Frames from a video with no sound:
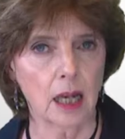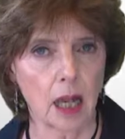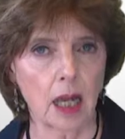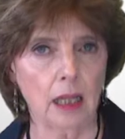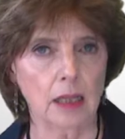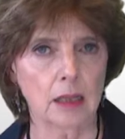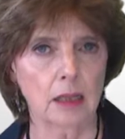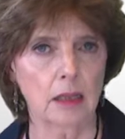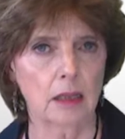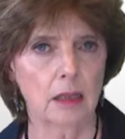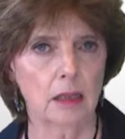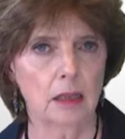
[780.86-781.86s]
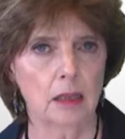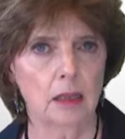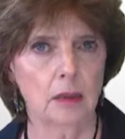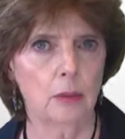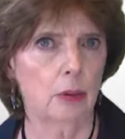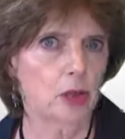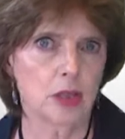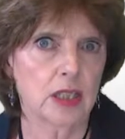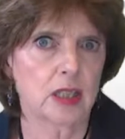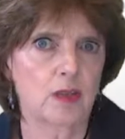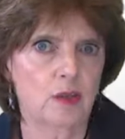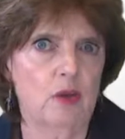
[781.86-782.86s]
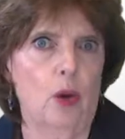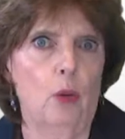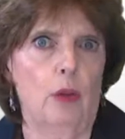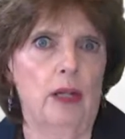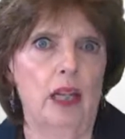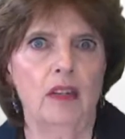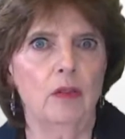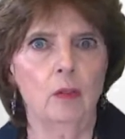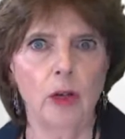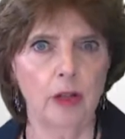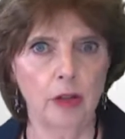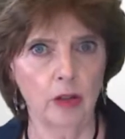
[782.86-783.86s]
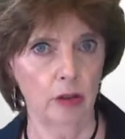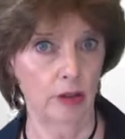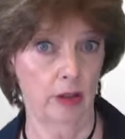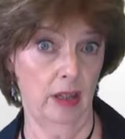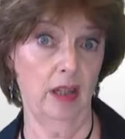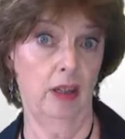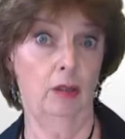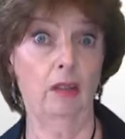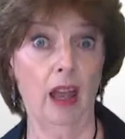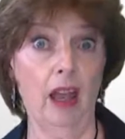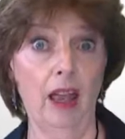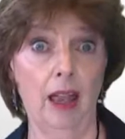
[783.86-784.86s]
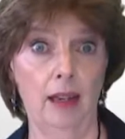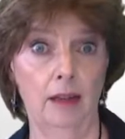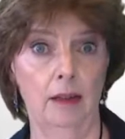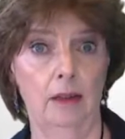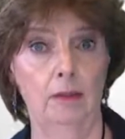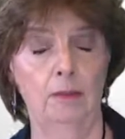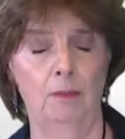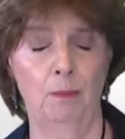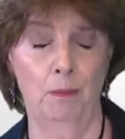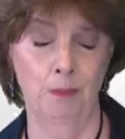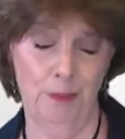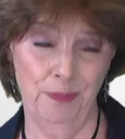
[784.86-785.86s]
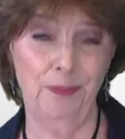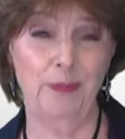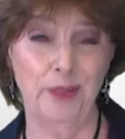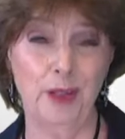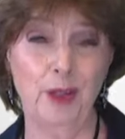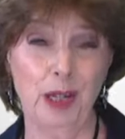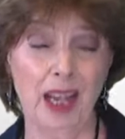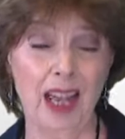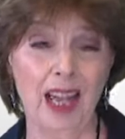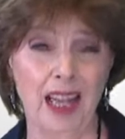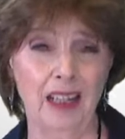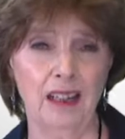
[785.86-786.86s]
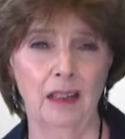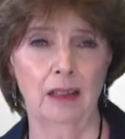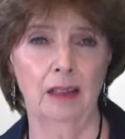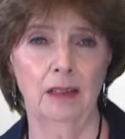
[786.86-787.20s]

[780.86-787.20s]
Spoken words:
light. Push yourself forward even when you don't think you can. You can.